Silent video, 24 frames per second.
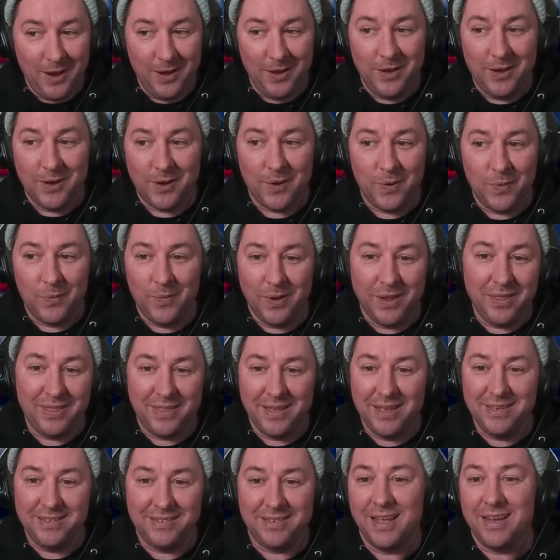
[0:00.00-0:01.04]
under what
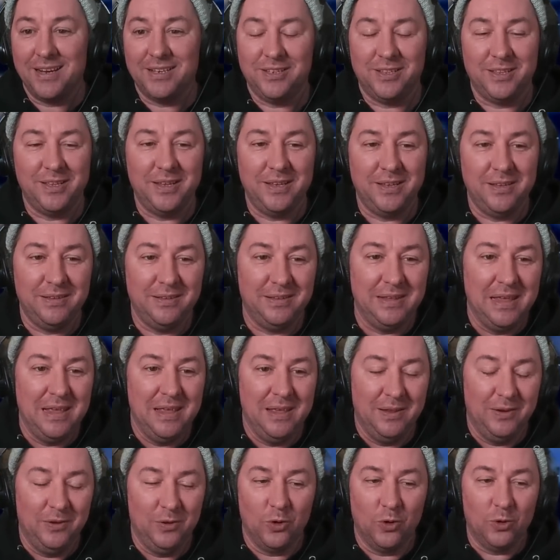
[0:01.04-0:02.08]
things actually
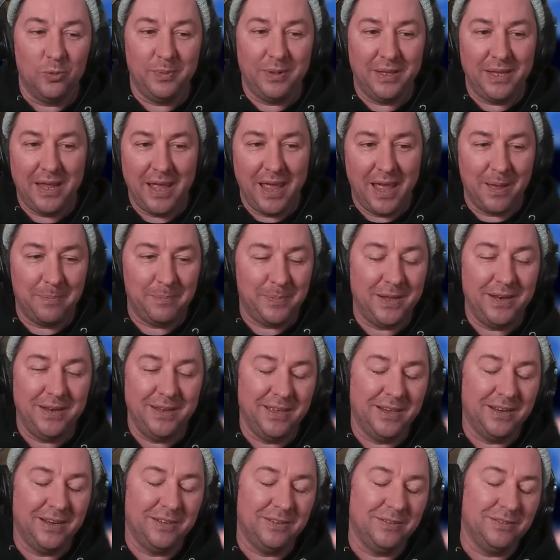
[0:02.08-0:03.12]
normally happen,
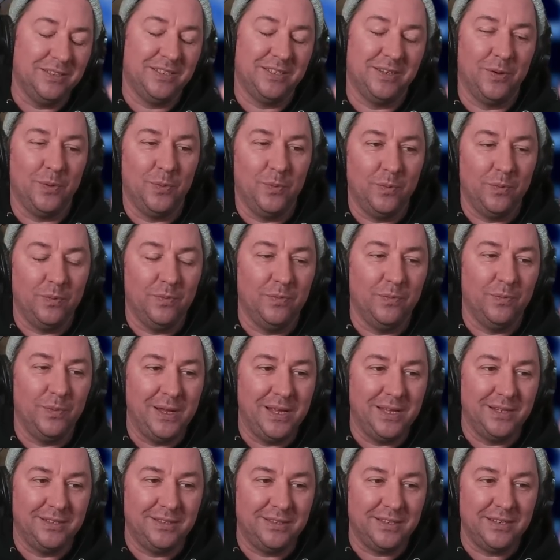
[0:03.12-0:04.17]
you know? So we
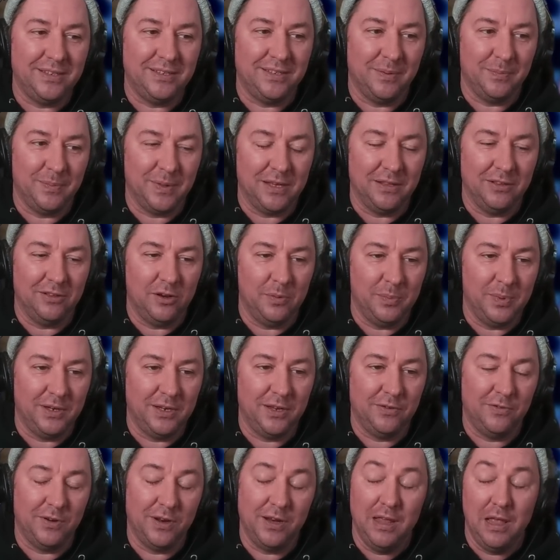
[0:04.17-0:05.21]
could see something a little bit
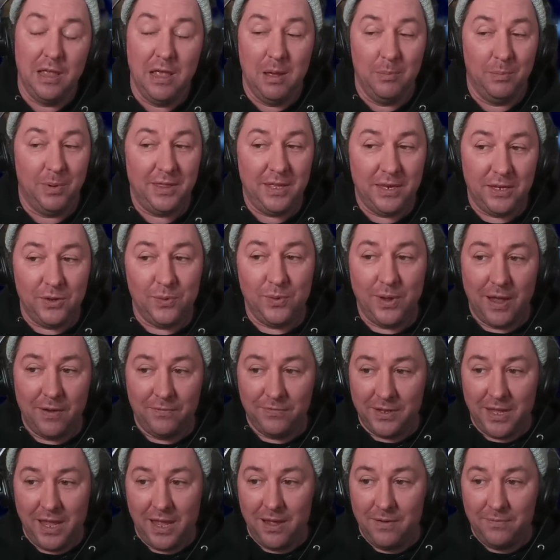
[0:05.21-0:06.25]
different. But they do
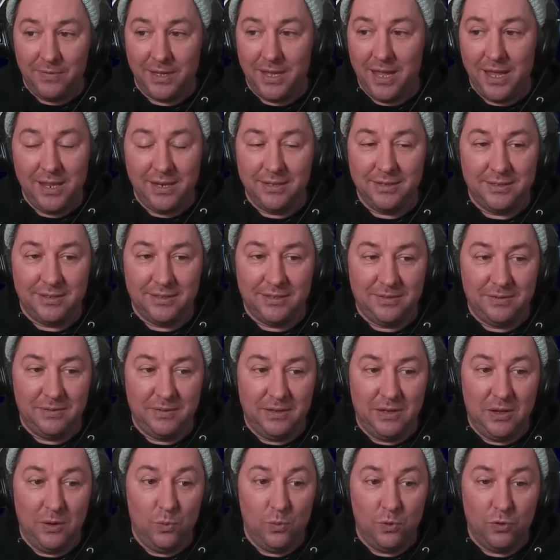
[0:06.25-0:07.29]
have to have the cadence
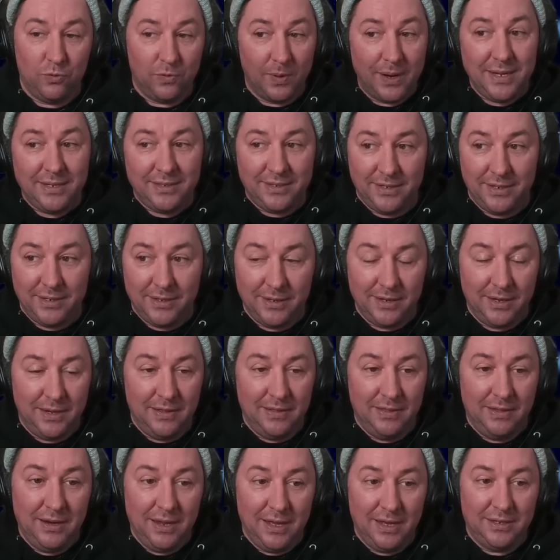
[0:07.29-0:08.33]
go crazy
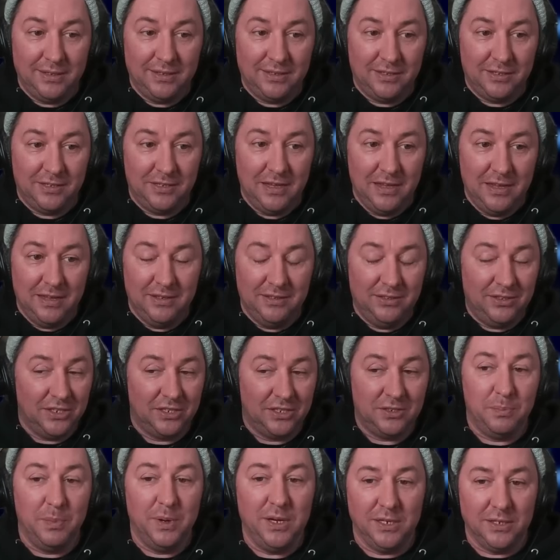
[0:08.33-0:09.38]
in the next
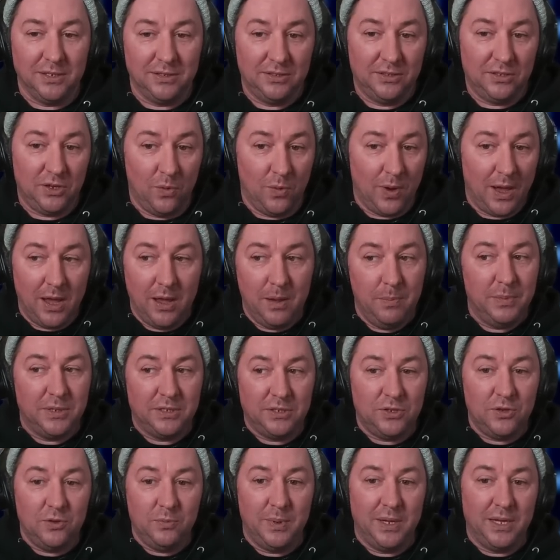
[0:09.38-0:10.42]
six months. So I'm
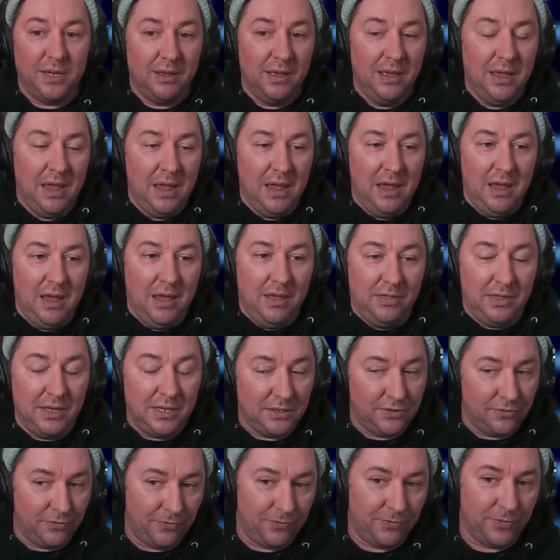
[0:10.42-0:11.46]
assuming
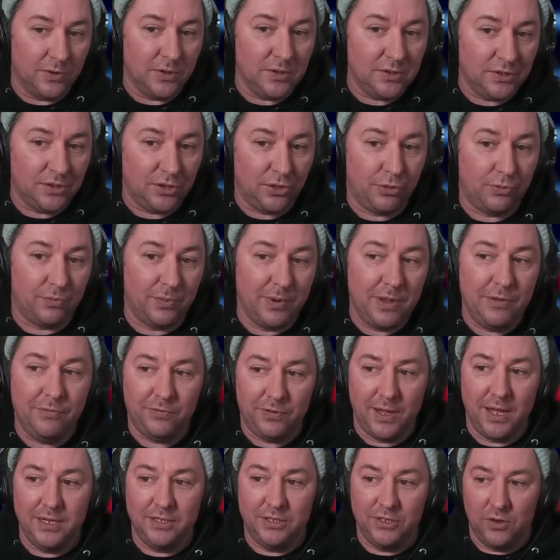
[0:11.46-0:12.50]
these first three
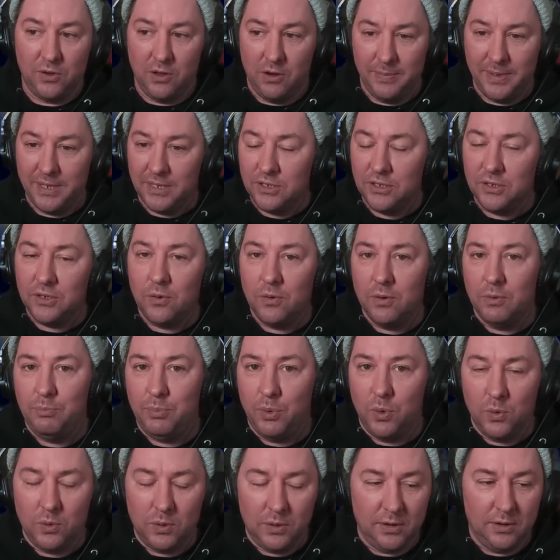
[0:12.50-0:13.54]
flights are going to be so
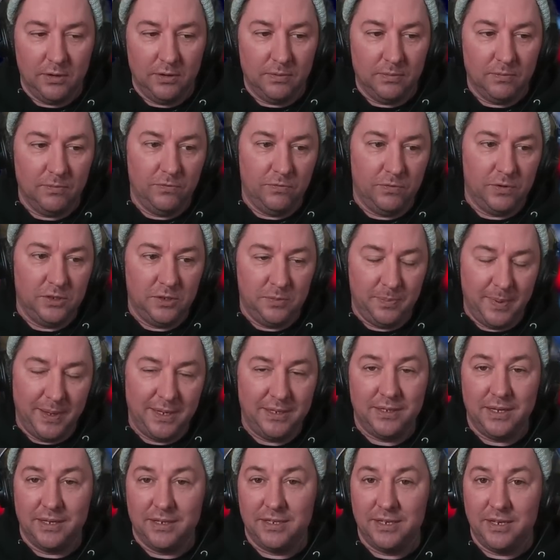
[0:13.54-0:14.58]
important for
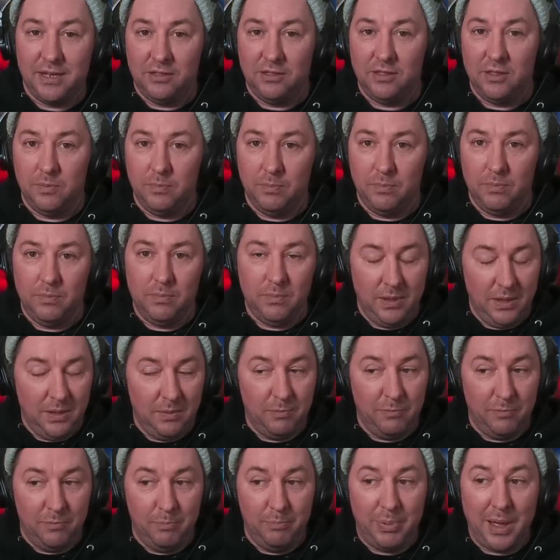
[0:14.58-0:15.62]
SpaceX to get them
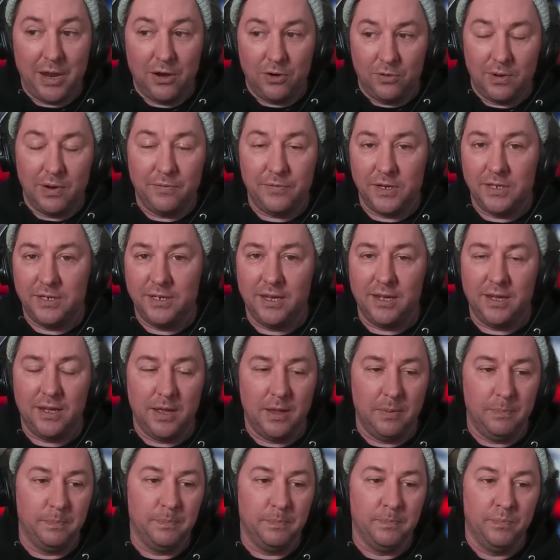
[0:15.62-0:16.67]
better every
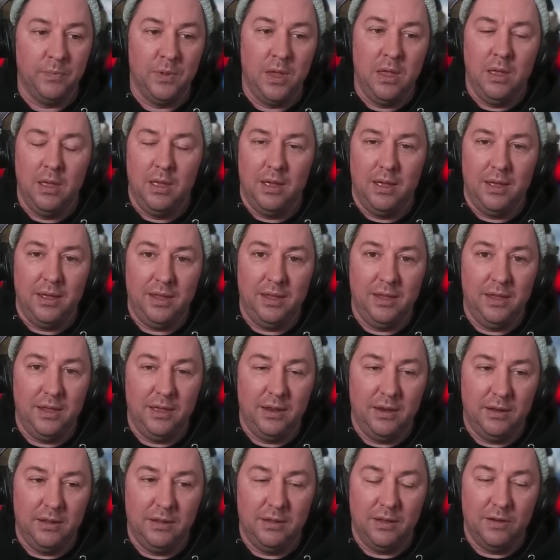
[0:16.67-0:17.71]
time.
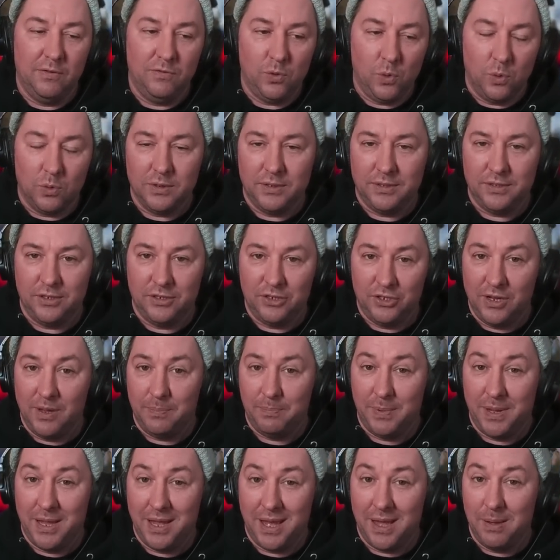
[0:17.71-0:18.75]
And of course, the
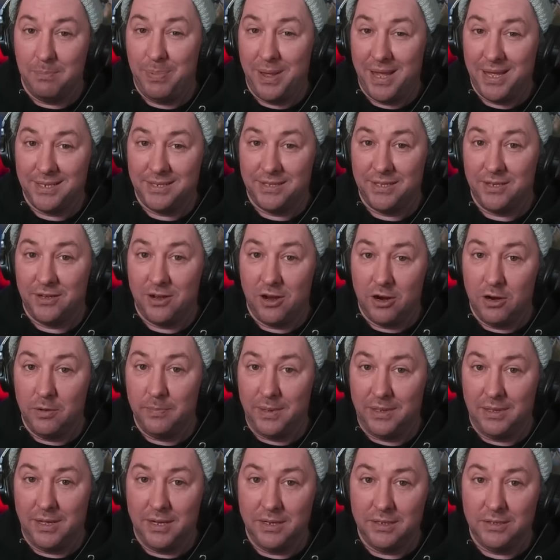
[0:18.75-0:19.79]
ship got past the
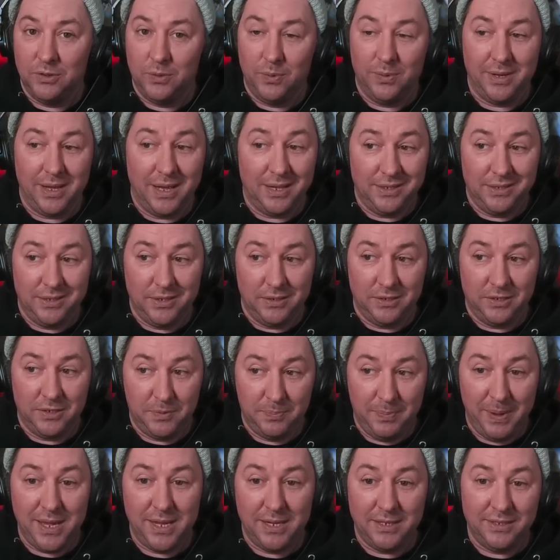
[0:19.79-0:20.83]
Kármán line, so it got to
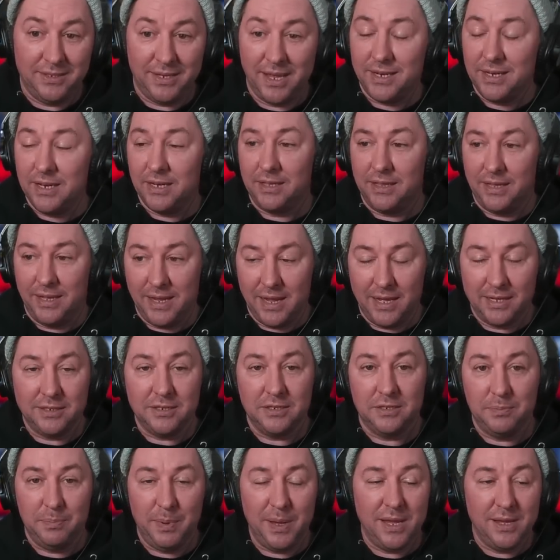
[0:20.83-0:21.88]
space, technically got
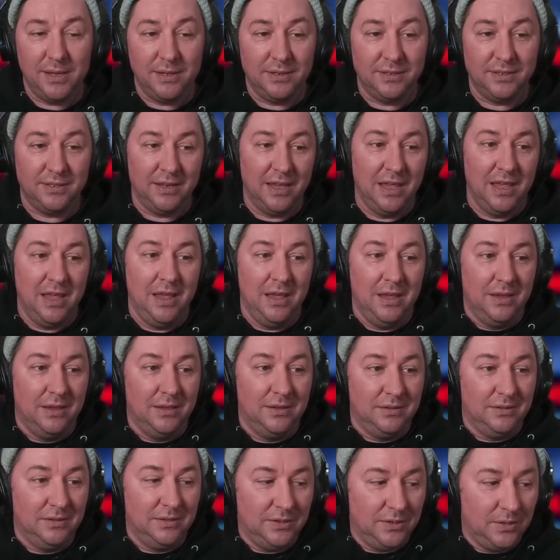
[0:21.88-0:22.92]
to space.
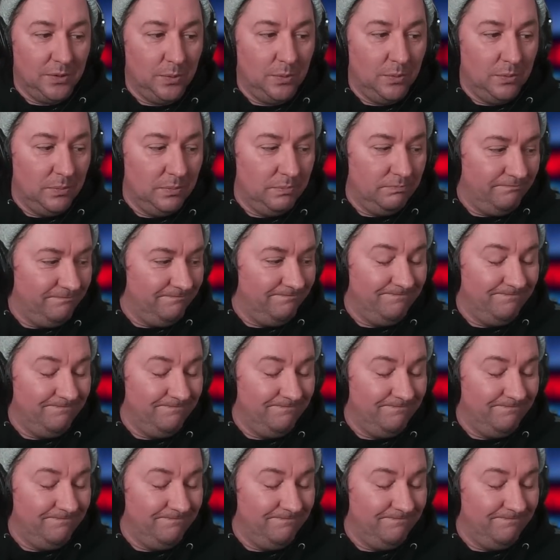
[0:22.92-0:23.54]
So